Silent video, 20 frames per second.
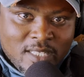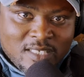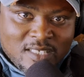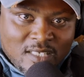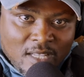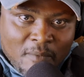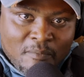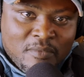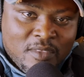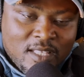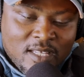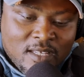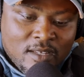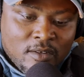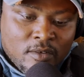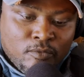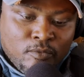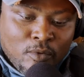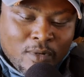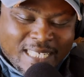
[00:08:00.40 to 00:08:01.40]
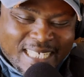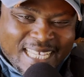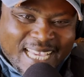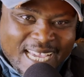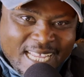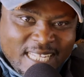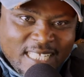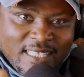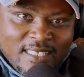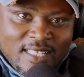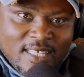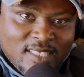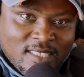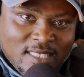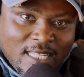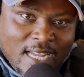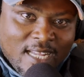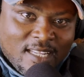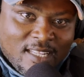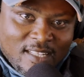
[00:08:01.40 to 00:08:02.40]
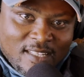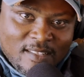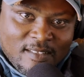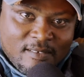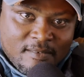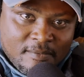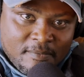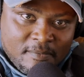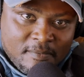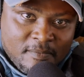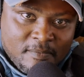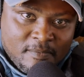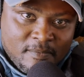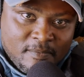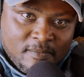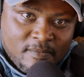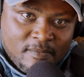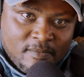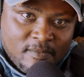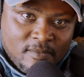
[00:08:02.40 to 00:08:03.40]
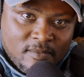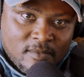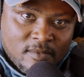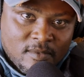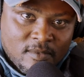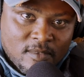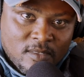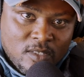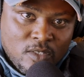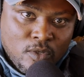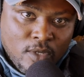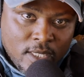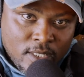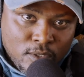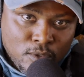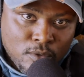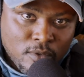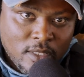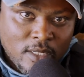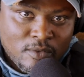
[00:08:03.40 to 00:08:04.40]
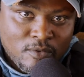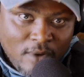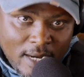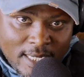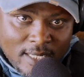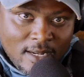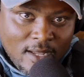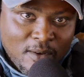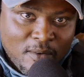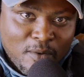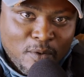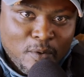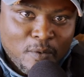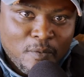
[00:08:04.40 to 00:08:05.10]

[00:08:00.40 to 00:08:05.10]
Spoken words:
something, for getting things done. You can do that right now